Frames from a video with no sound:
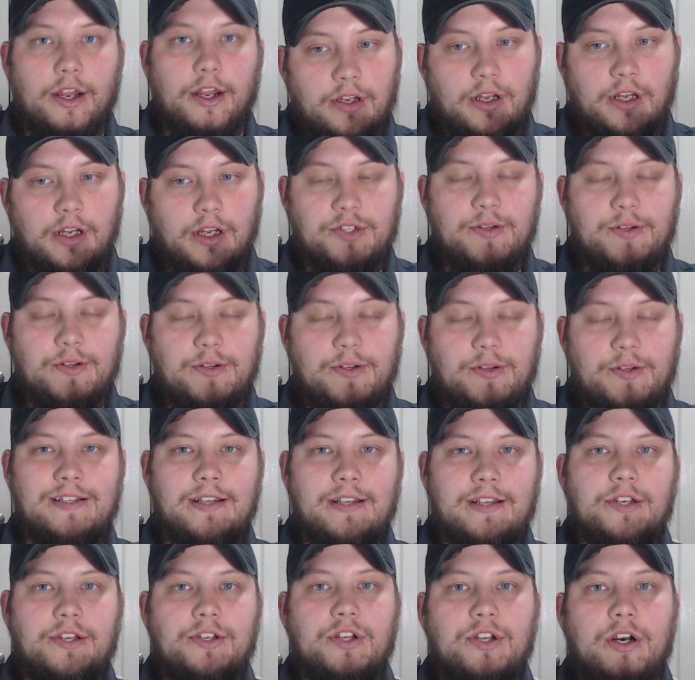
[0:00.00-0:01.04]

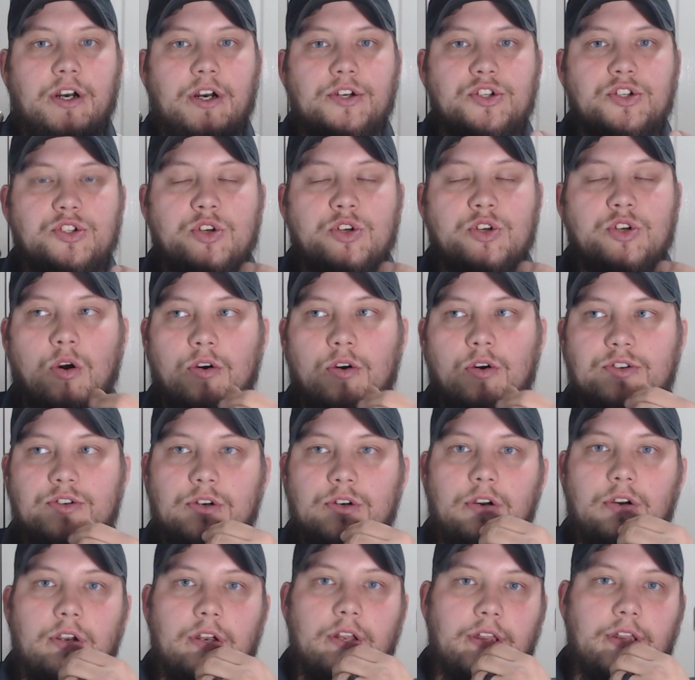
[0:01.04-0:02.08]
2009 Dodge
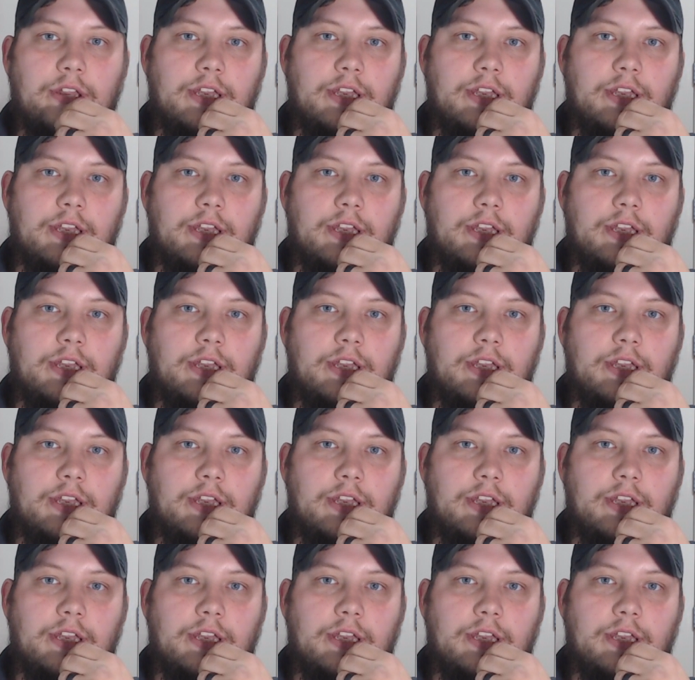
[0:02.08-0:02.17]
Charger,